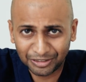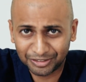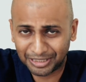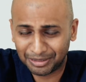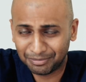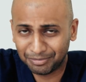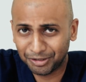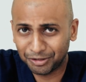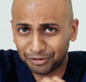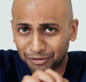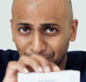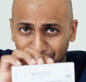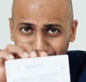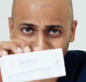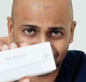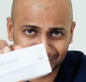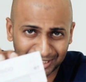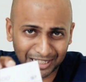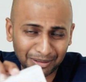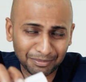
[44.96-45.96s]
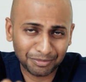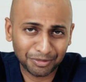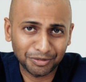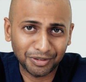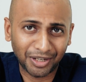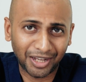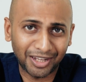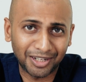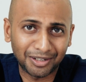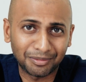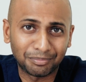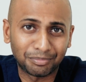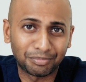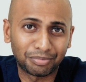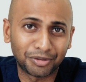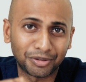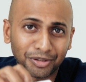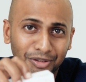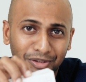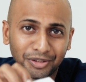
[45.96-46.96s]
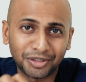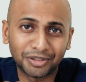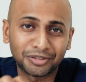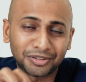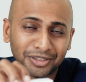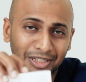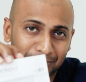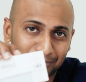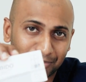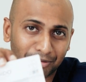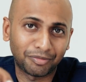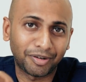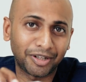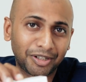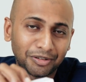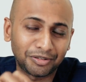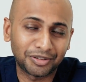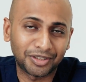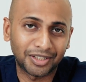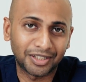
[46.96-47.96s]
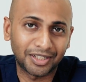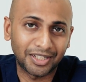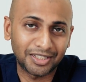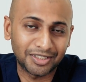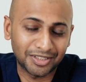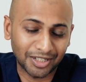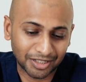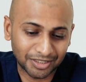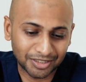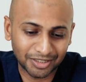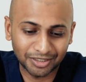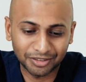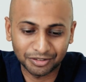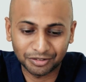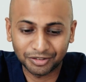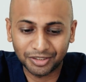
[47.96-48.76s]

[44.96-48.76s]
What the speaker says: who's able to prescribe you and produce and provide you the injection.